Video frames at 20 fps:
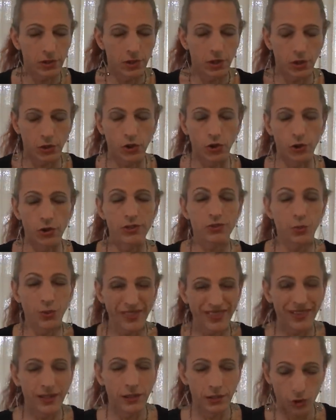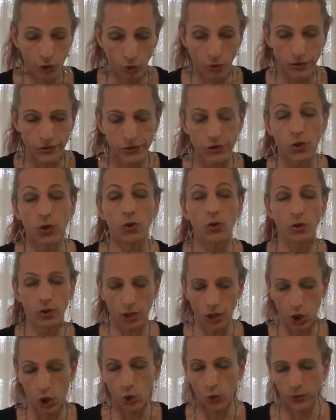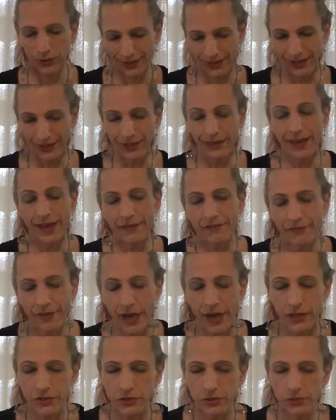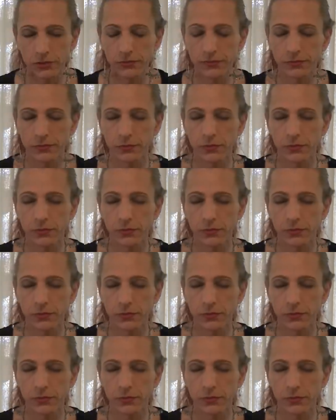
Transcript: occurs within your soul only in that fashion,